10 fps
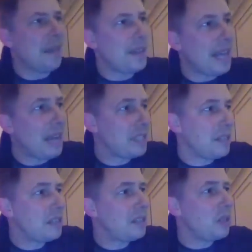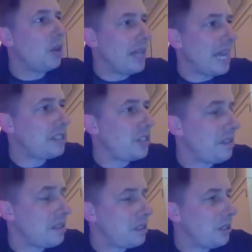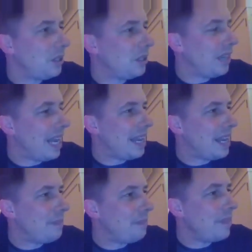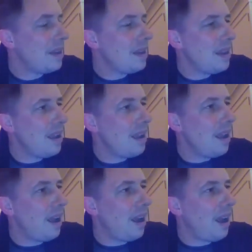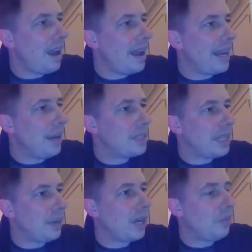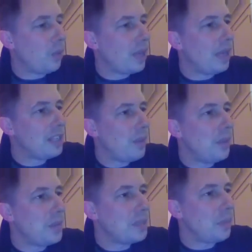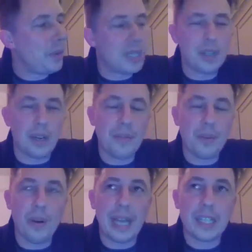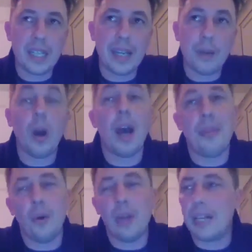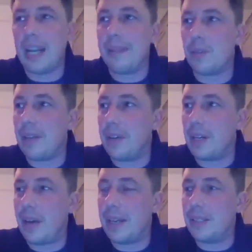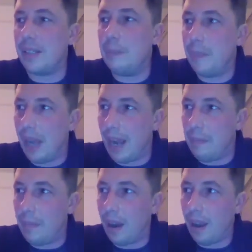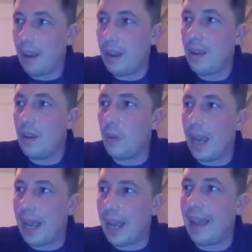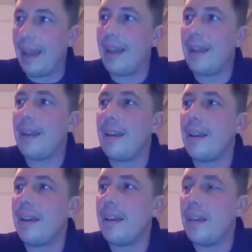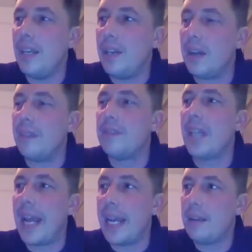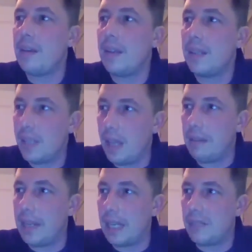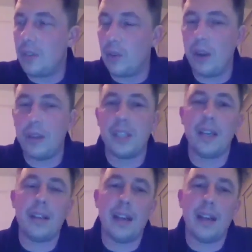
I think that was in the store, the estuary of the store, and it was kind of one of those moments where we just kind of thought, I thought that James was having a great time, but where you kind of take certain things for granted.